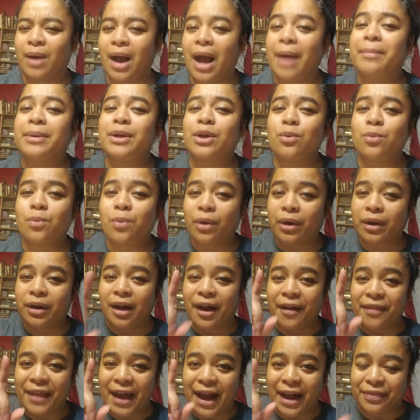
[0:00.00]
I'm going to work
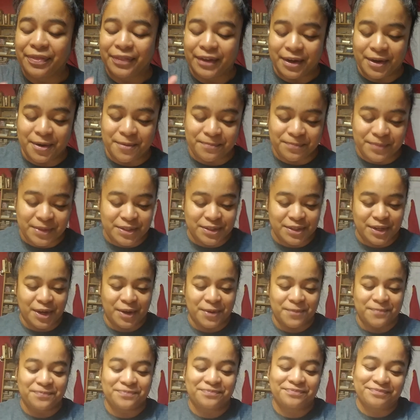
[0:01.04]
on that though. So,
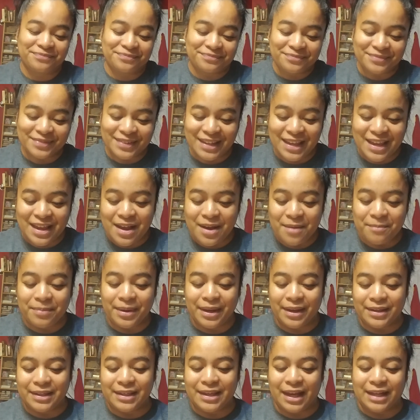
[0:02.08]

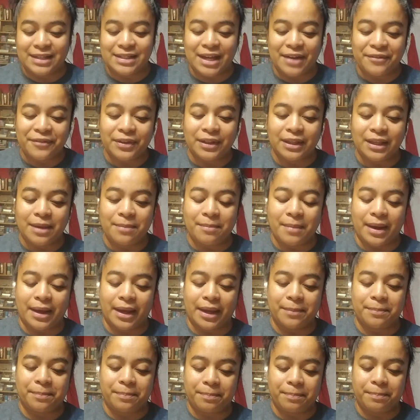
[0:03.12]
but yeah, definitely
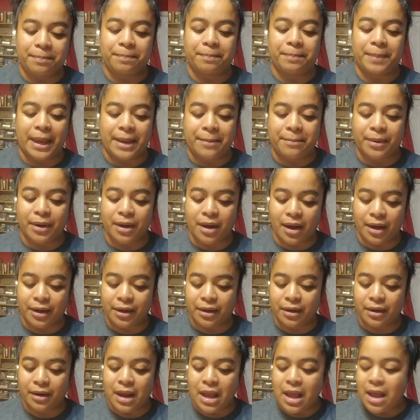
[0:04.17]
my paper
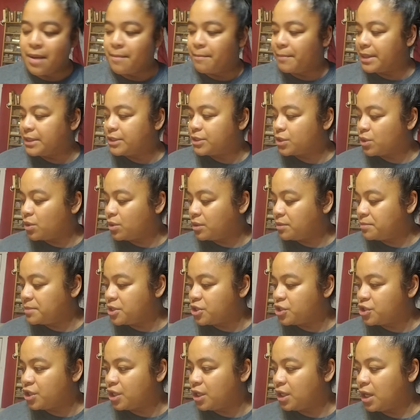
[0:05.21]
cutter, my sewing
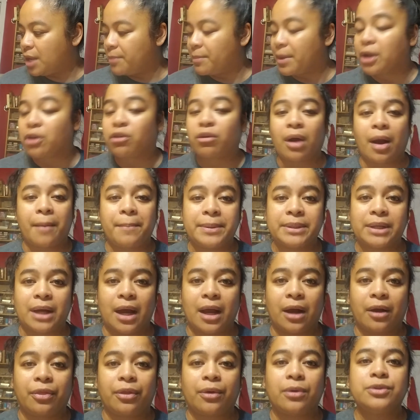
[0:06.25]
machine, and my
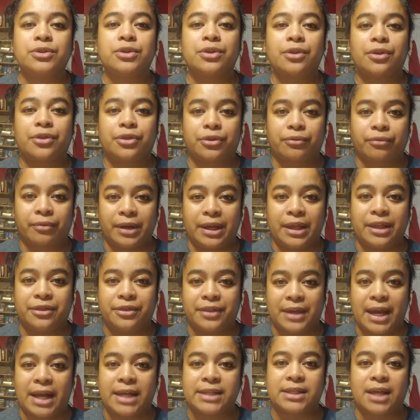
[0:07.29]
crocodile. Those are the 3
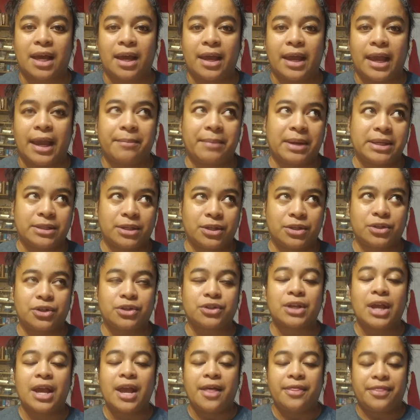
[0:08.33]
things, and my scissors,
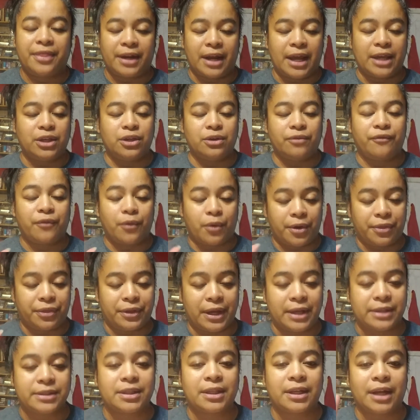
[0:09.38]
4
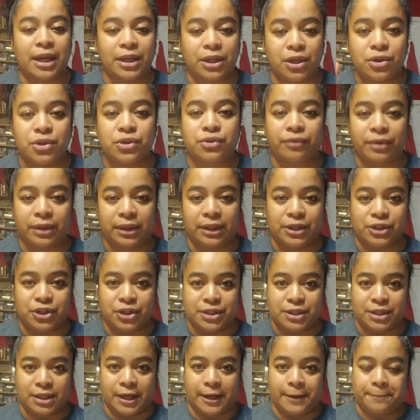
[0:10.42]
things that I use
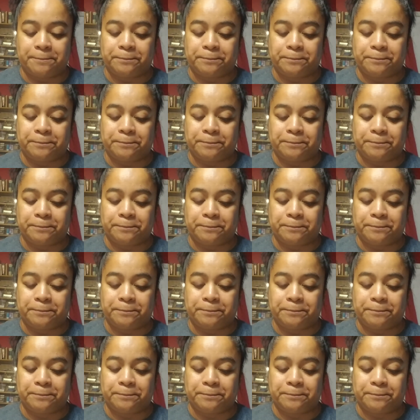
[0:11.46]
religiously.